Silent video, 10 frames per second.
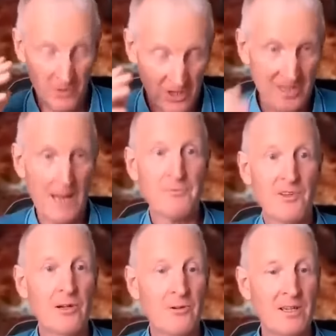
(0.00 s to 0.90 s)
which is
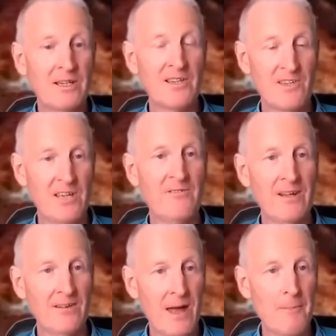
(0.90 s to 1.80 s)
absolutely
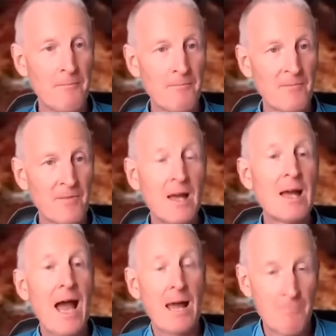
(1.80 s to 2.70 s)
deceiving them
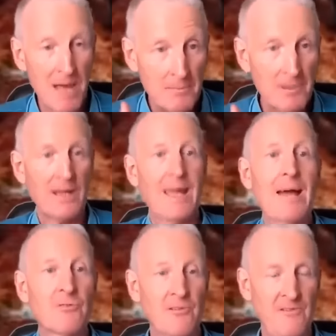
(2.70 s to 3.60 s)
and maybe a
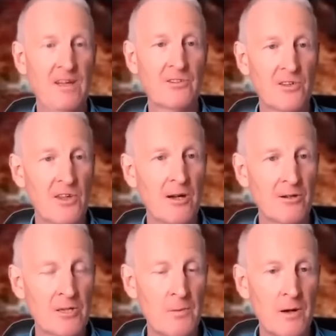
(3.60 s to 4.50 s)
counterfeit to the Holy
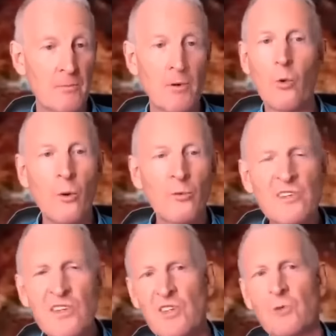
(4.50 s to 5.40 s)
Spirit. But what was
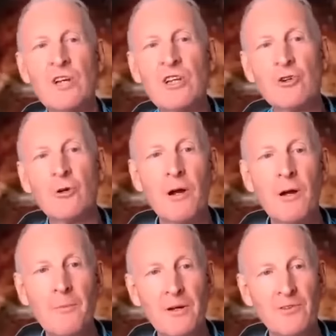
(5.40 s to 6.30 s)
its original
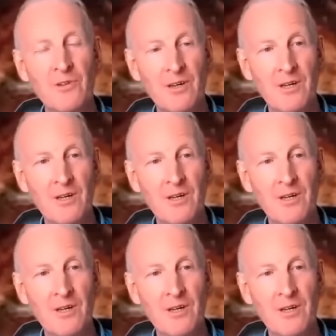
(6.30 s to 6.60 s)
purpose?